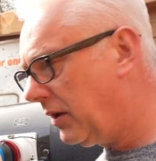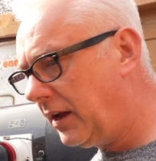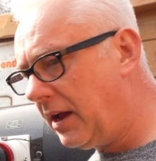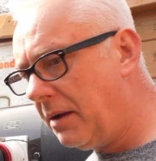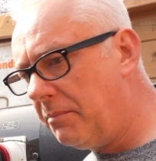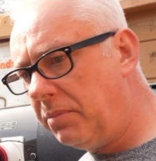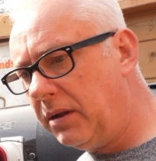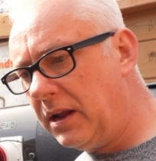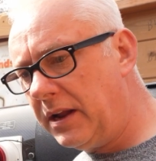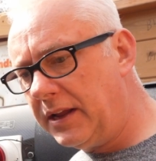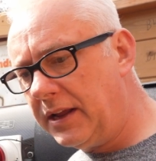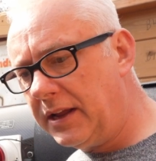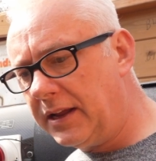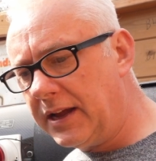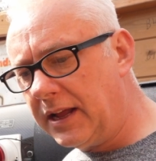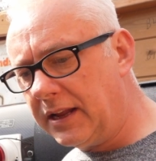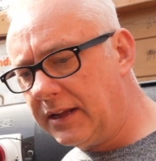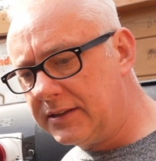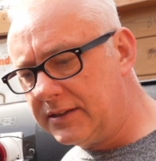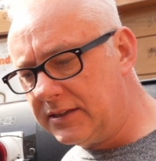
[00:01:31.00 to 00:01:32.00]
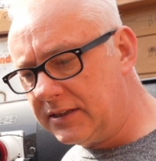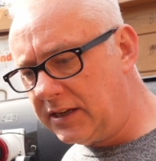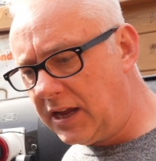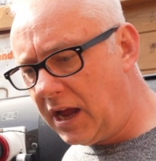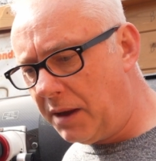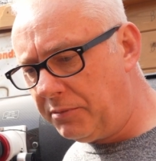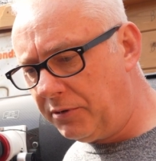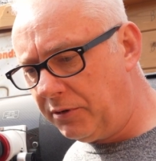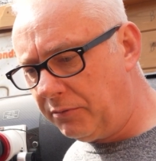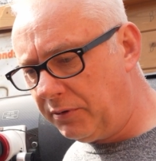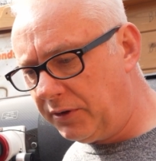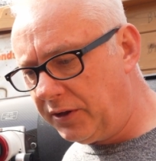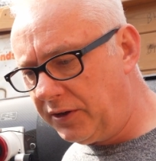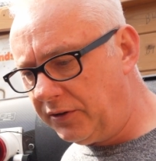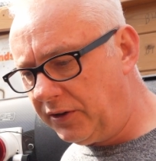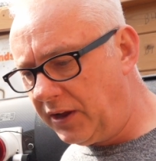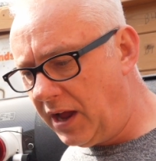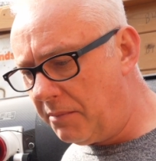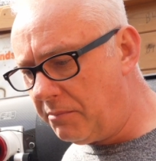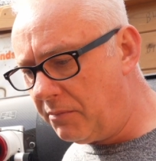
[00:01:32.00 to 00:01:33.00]
to get plenty of galaxies captured with this
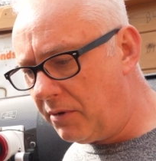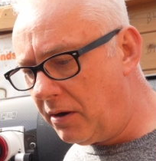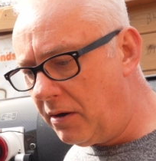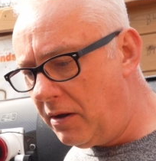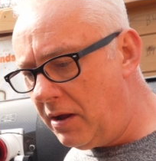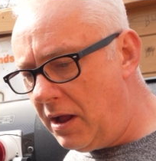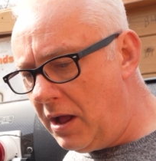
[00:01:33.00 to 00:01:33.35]
camera.